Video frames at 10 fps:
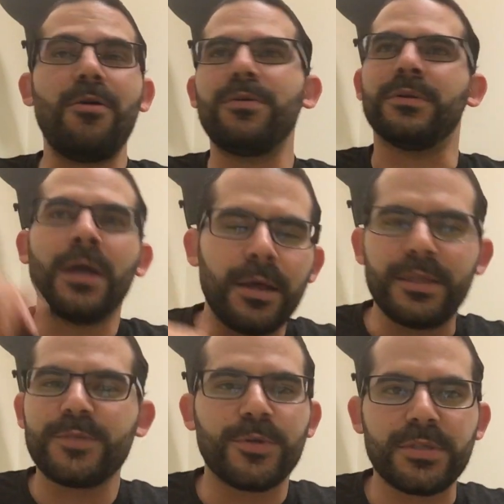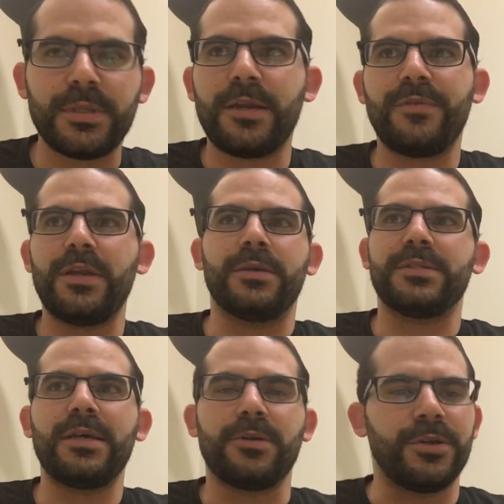Oh, this person did a video,
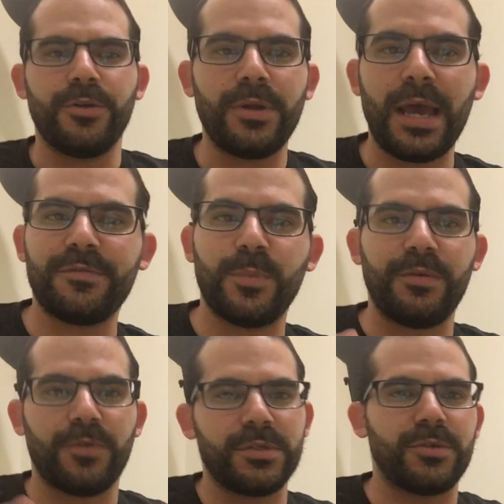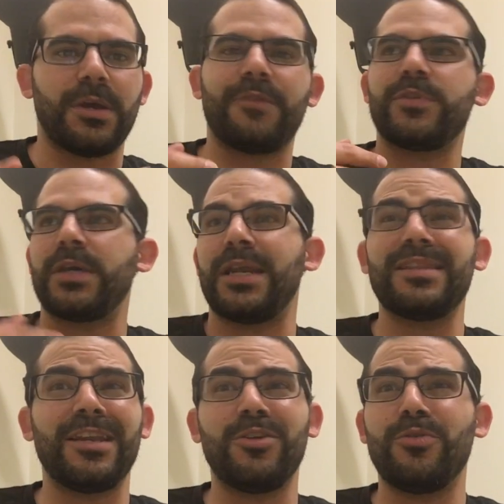etc. You don't have to be friends. You don't have to
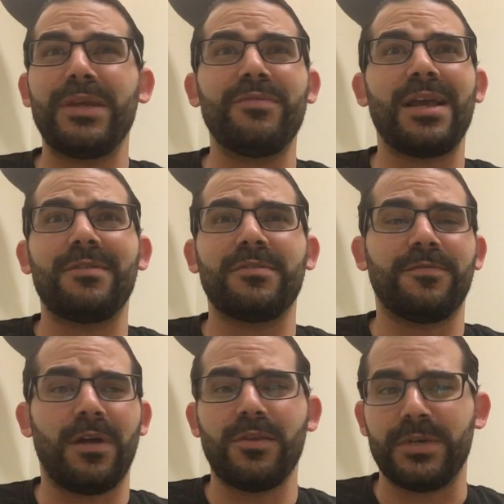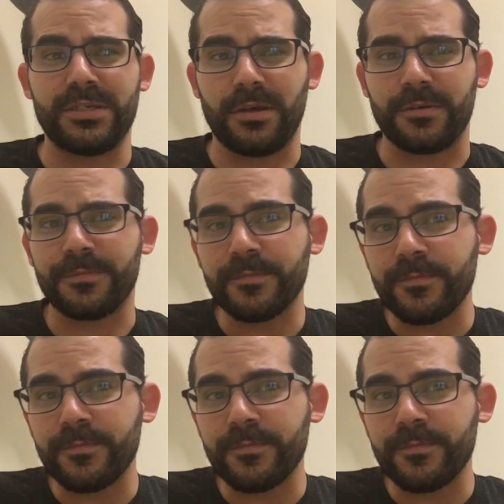connect, and you don't even have to follow each other.